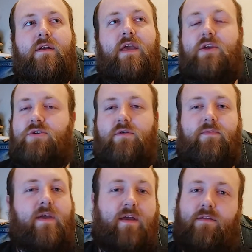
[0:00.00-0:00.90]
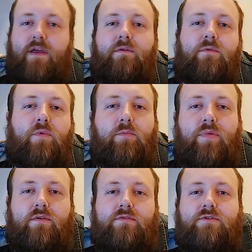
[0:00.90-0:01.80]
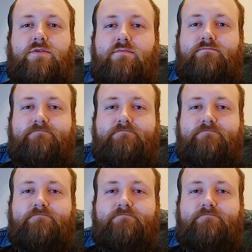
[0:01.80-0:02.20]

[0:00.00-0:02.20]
he should have hit it down in one punch.